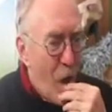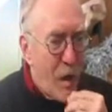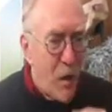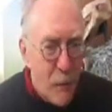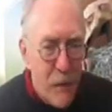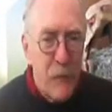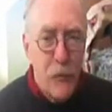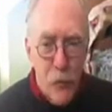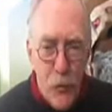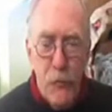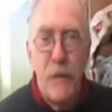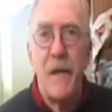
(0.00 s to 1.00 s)
coming
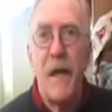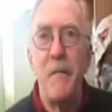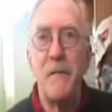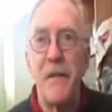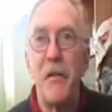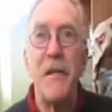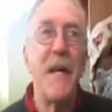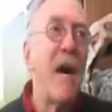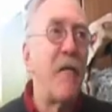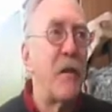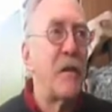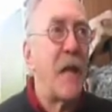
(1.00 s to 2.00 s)
2-3 times, and the day
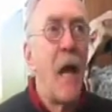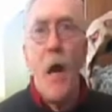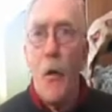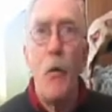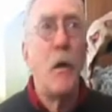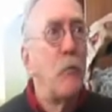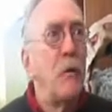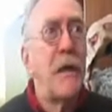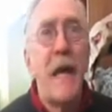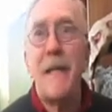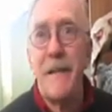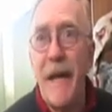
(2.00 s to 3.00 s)
after they said, will we
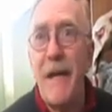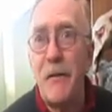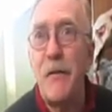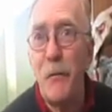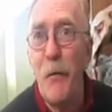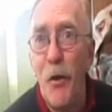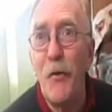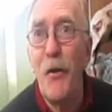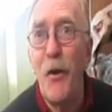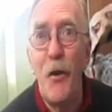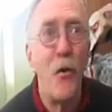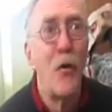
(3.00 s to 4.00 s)
get that
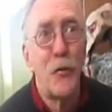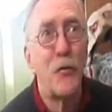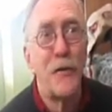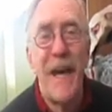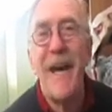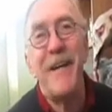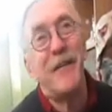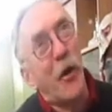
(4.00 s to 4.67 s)
tomorrow? Today?